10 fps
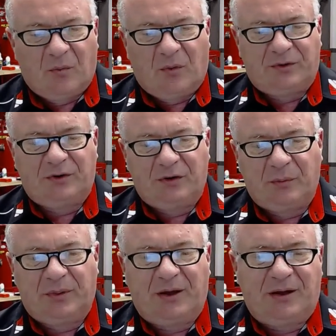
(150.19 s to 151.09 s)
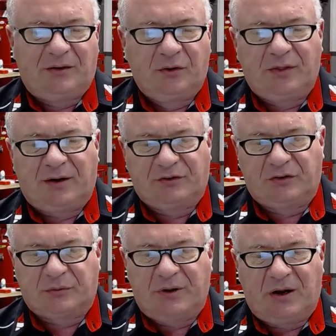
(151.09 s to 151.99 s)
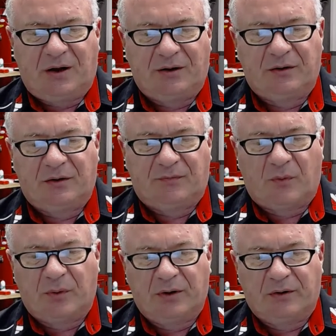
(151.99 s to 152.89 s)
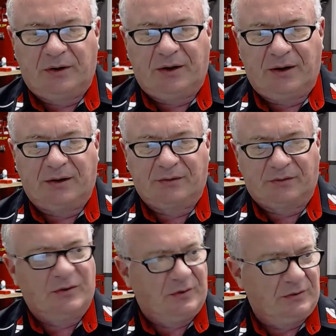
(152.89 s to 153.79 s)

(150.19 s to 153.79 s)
What to do with a 2003 Honda 400EX?